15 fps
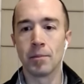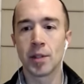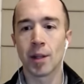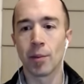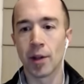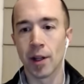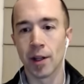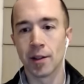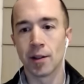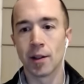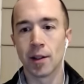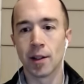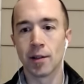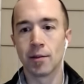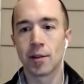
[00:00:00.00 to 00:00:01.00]
some of the,
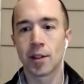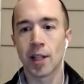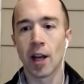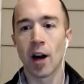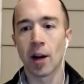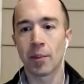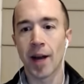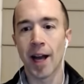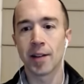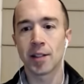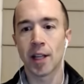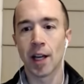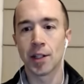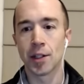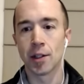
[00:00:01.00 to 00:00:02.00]
the Seahawk pass
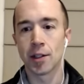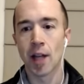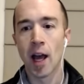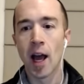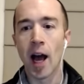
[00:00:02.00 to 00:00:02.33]
catchers.